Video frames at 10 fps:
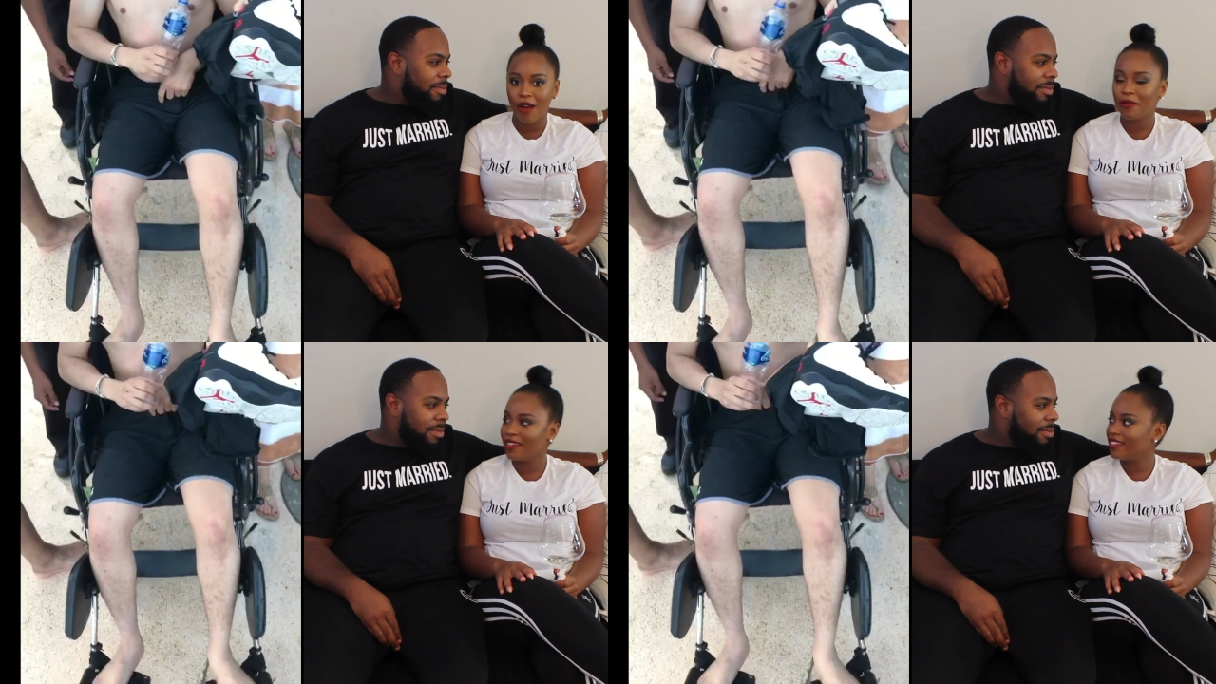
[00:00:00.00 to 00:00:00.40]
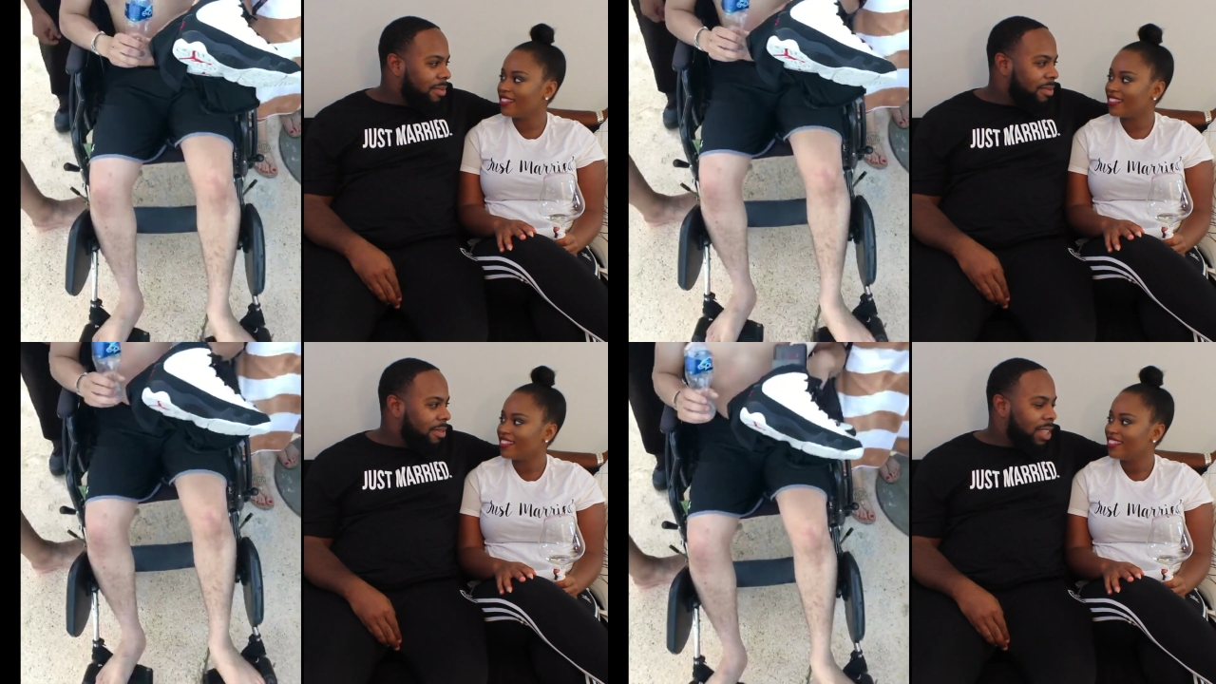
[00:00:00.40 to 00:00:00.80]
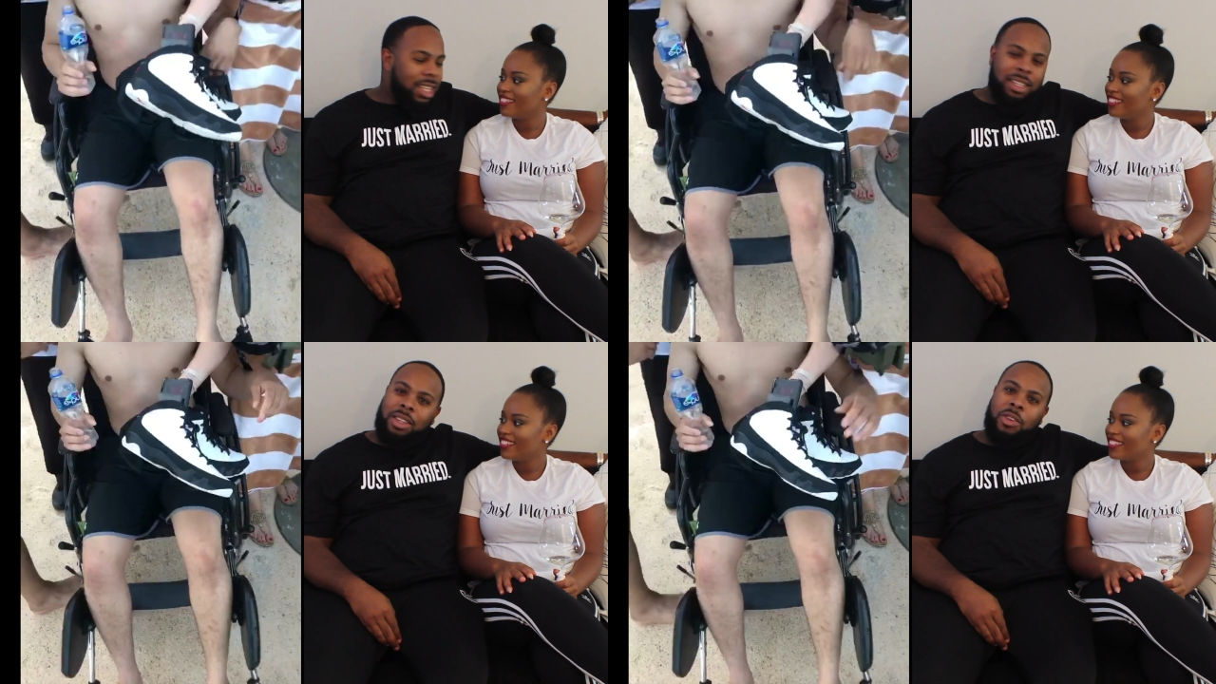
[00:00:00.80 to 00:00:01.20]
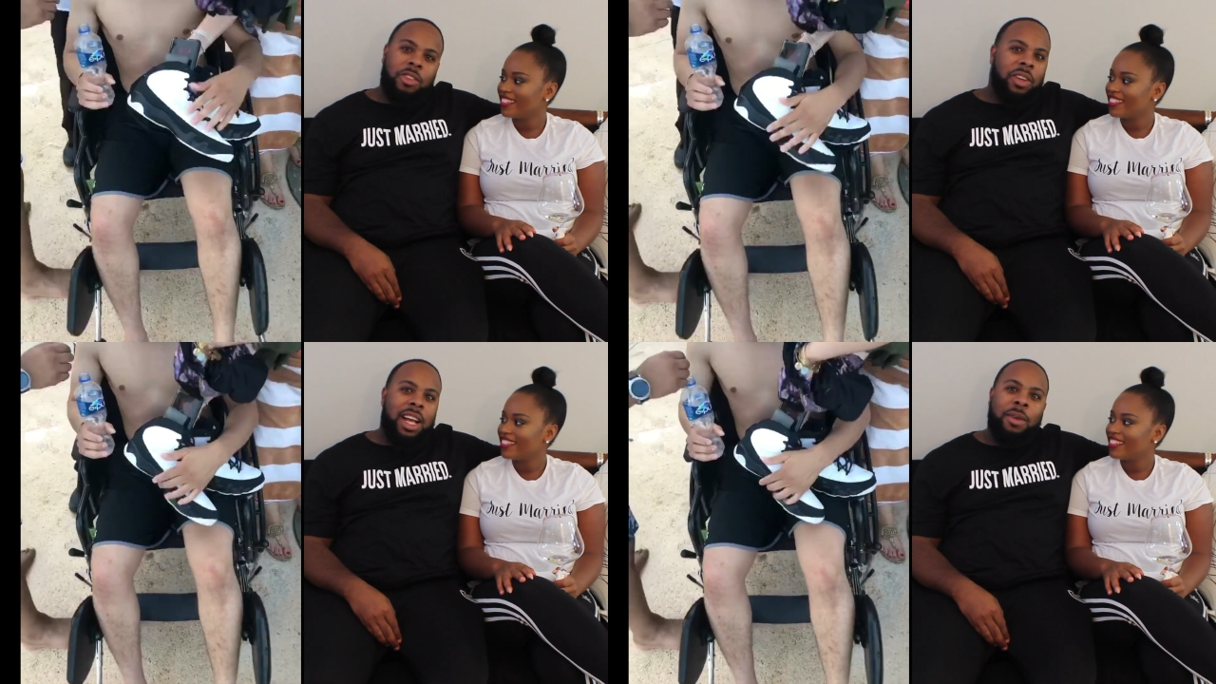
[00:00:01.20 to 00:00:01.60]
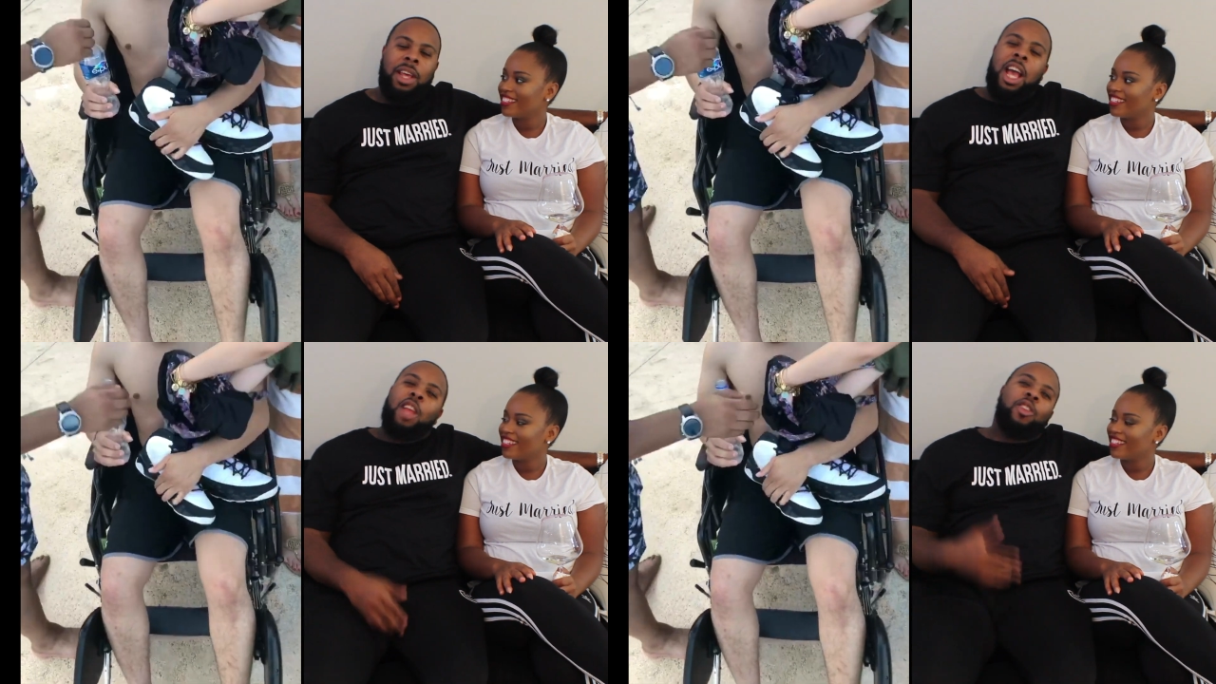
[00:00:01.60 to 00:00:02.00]
Speaker 1: hours?
Speaker 2: Less than two, three hours.
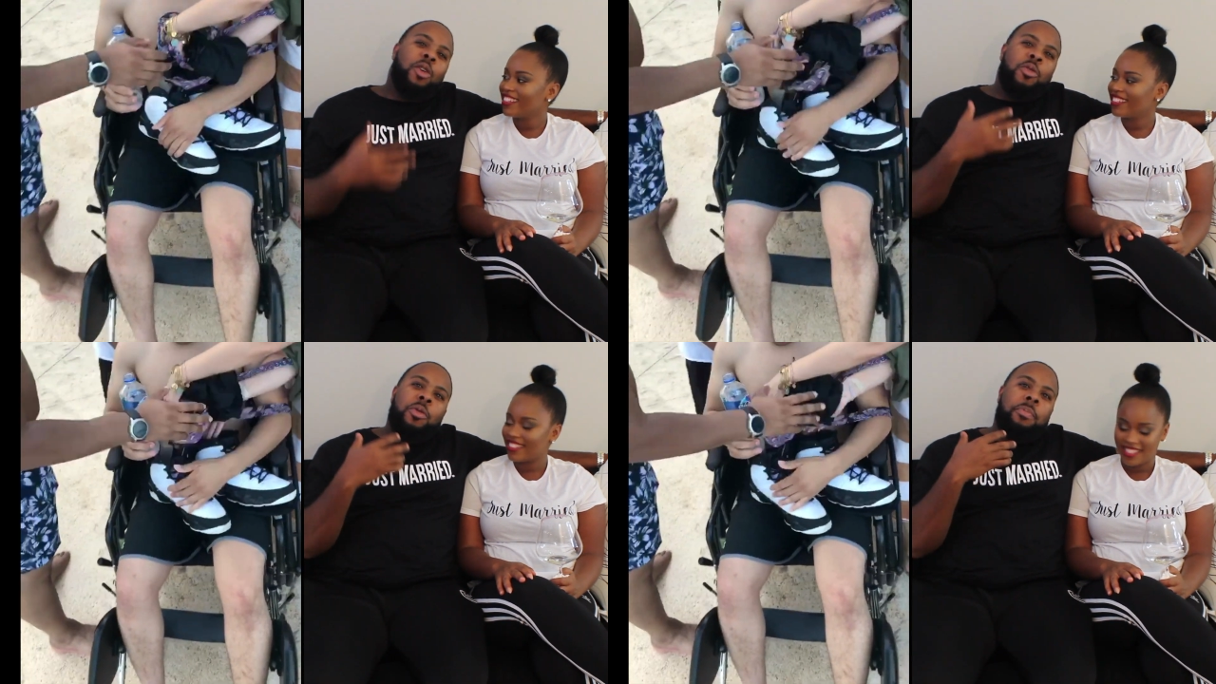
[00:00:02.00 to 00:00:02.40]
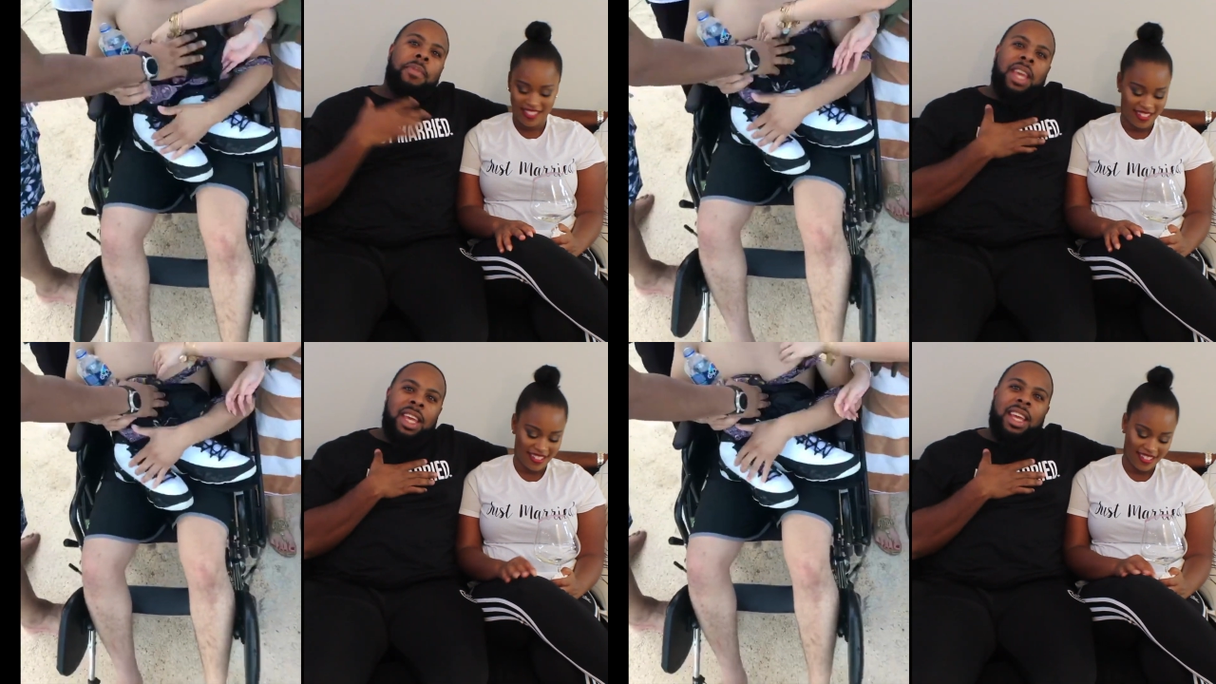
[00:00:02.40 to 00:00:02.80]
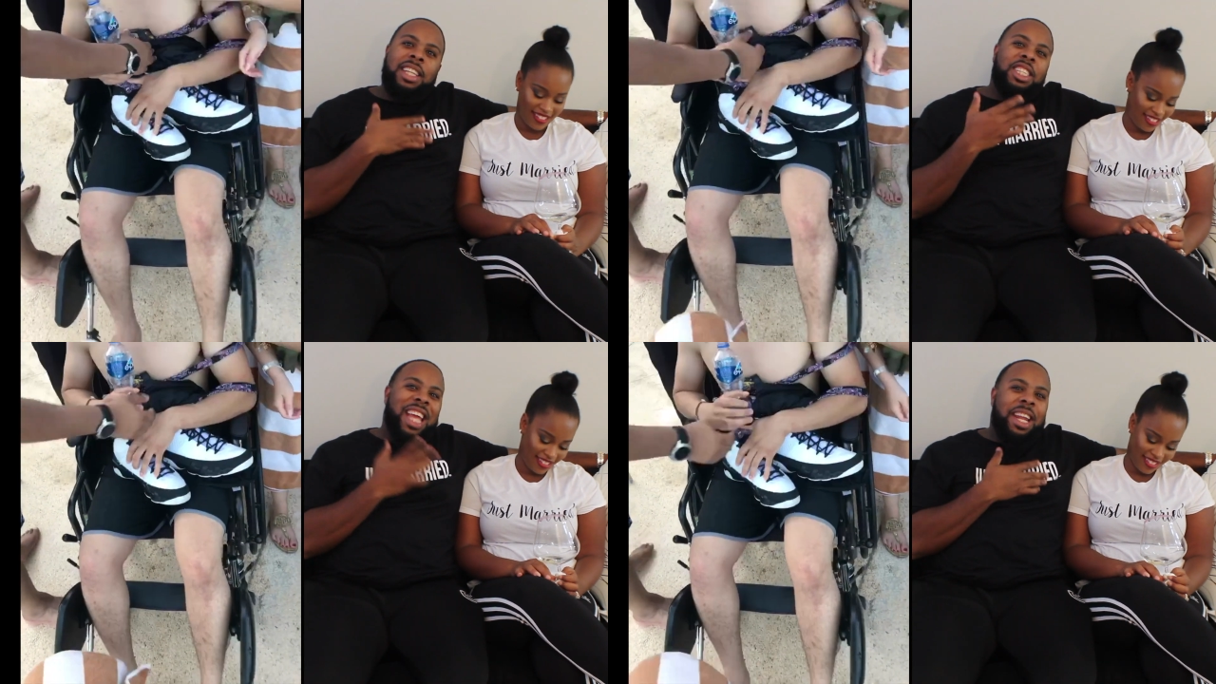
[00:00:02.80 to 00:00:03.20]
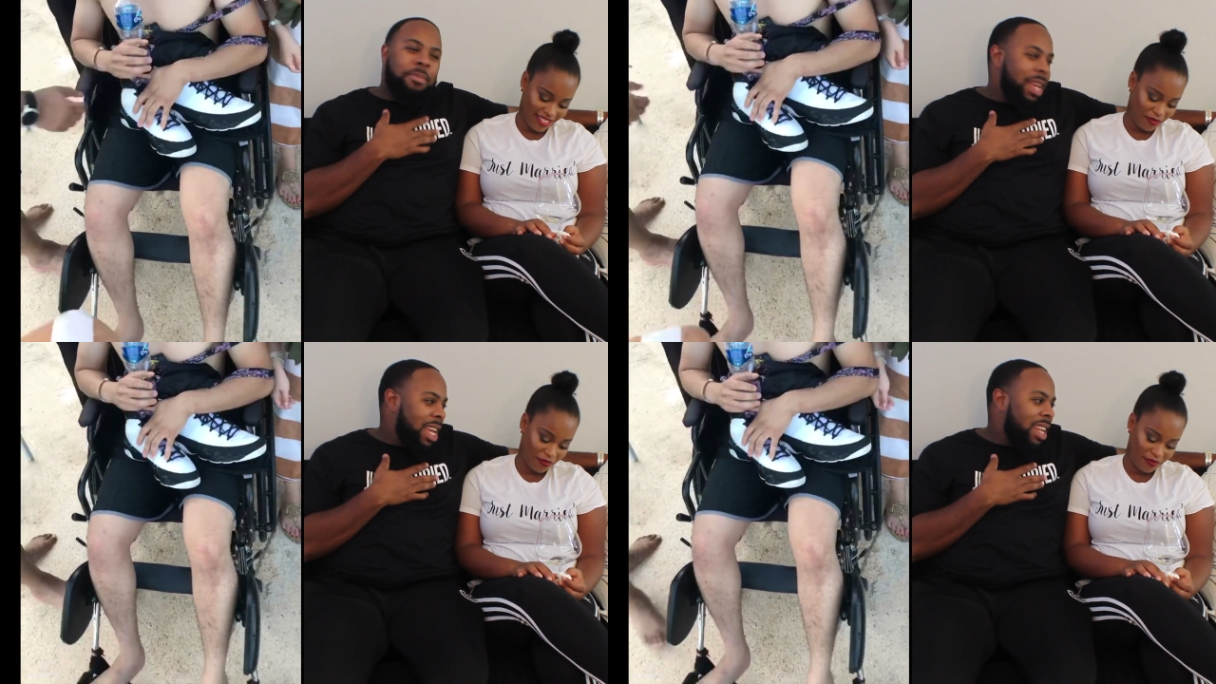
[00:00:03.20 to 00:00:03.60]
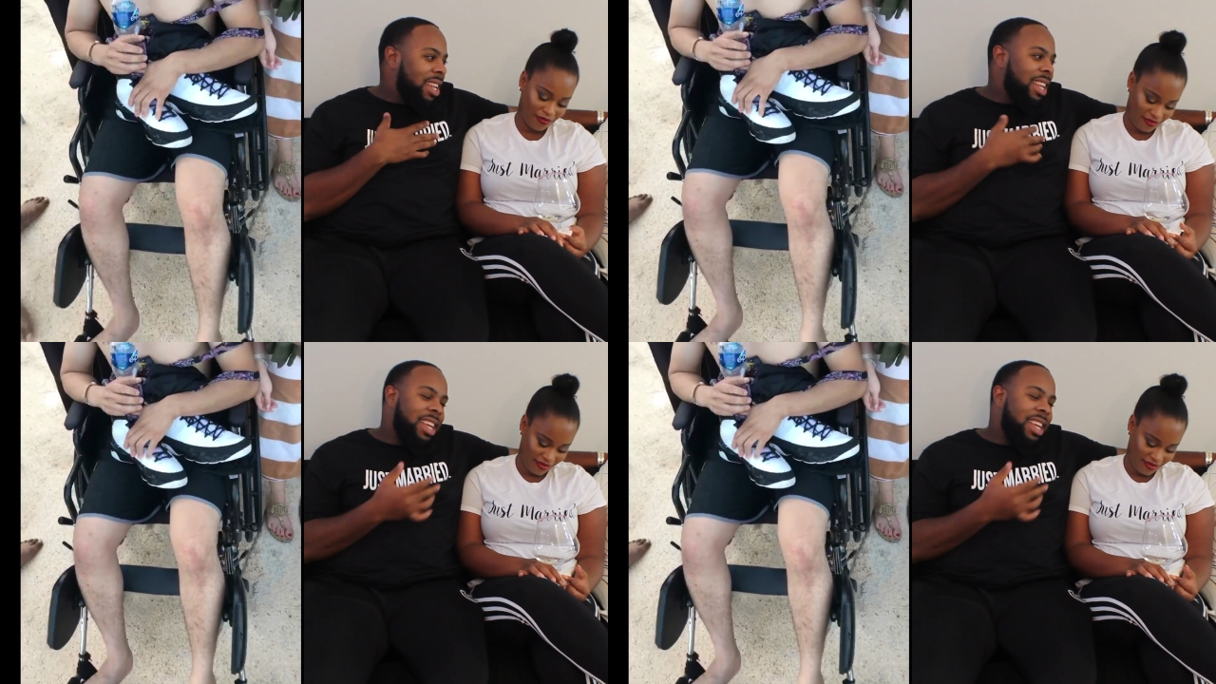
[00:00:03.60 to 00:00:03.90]
So me and Jada Man.